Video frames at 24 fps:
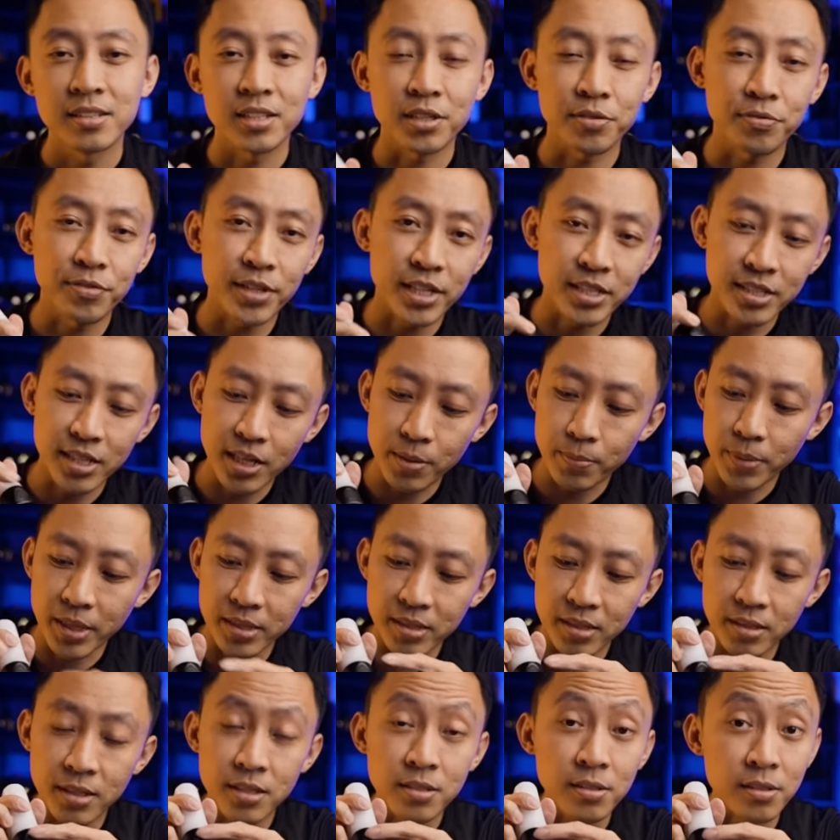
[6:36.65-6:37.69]
The flashlight
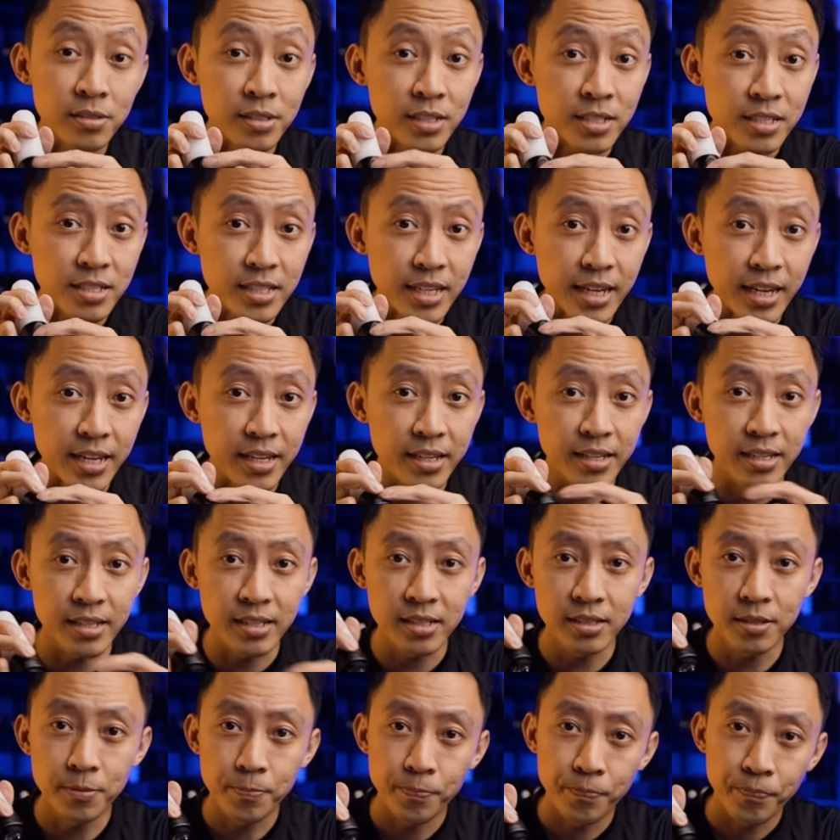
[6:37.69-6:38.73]
button is on the side
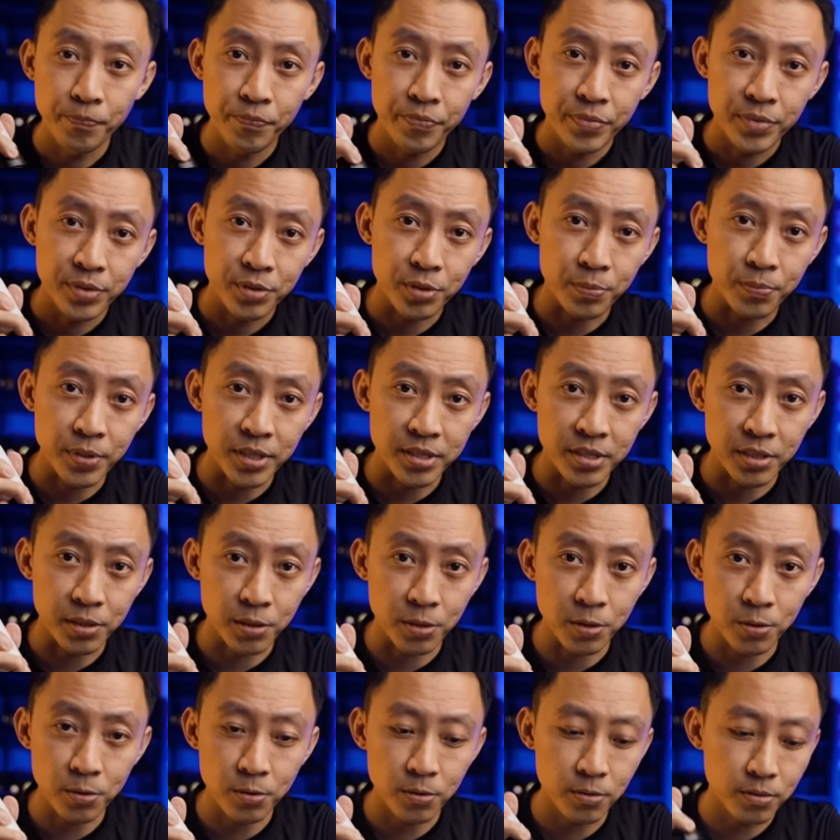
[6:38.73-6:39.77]
here. So press and
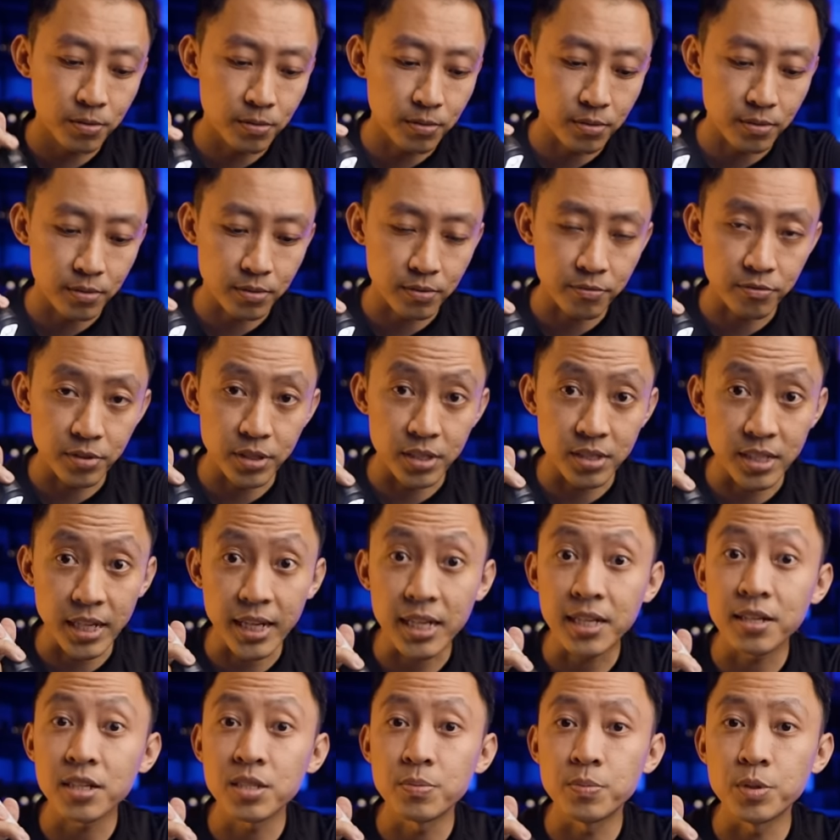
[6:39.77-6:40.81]
hold. It
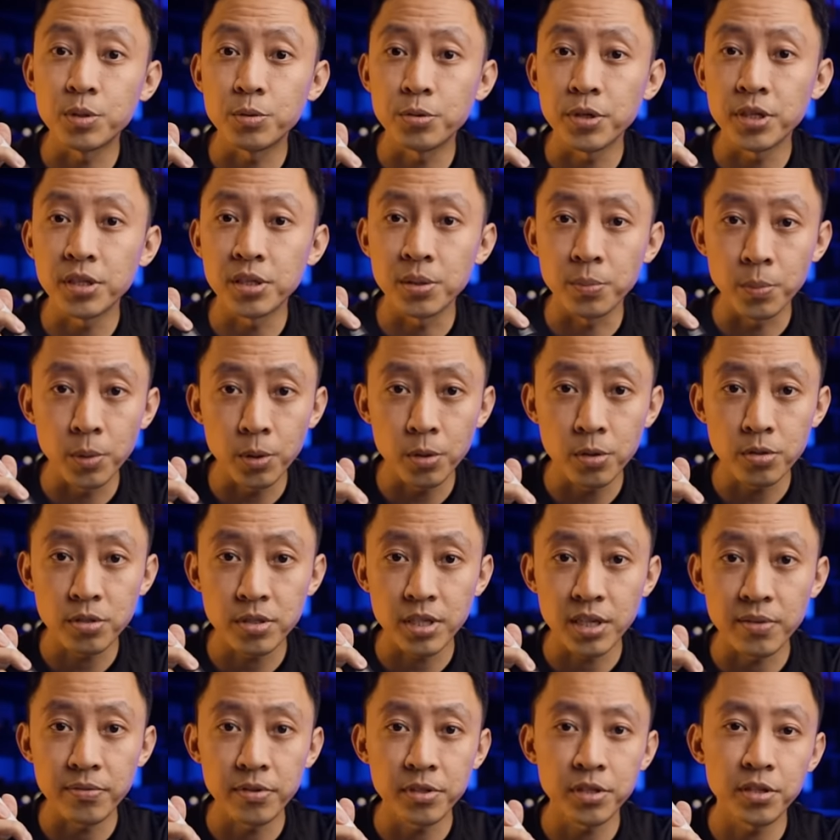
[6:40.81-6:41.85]
cycles between the
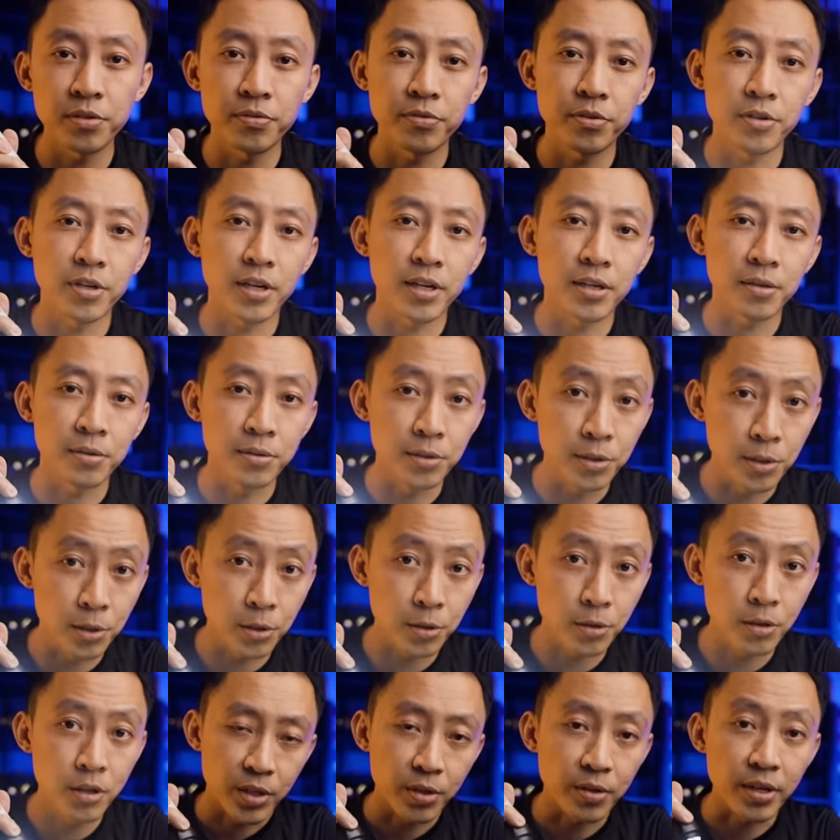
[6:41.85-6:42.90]
modes. Even if you are on
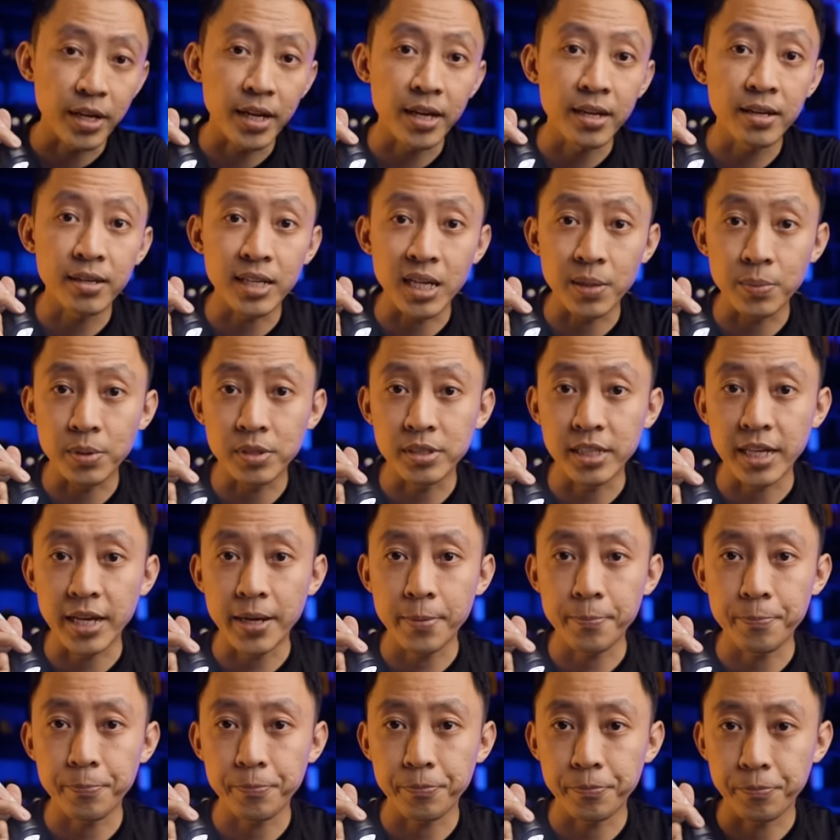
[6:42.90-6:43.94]
low, you can double
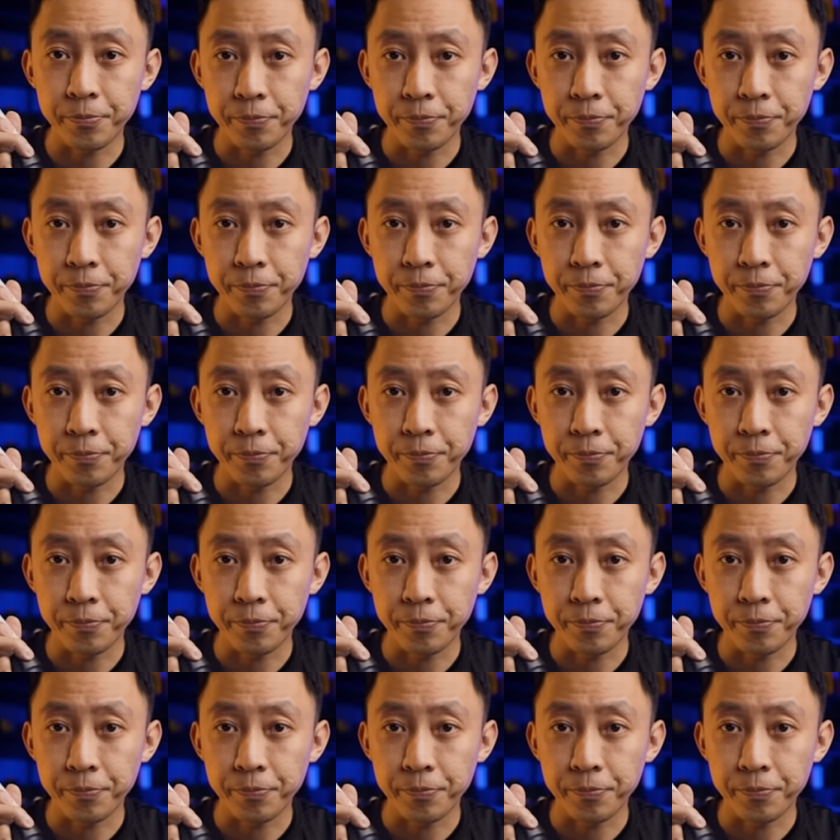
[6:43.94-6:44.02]
tap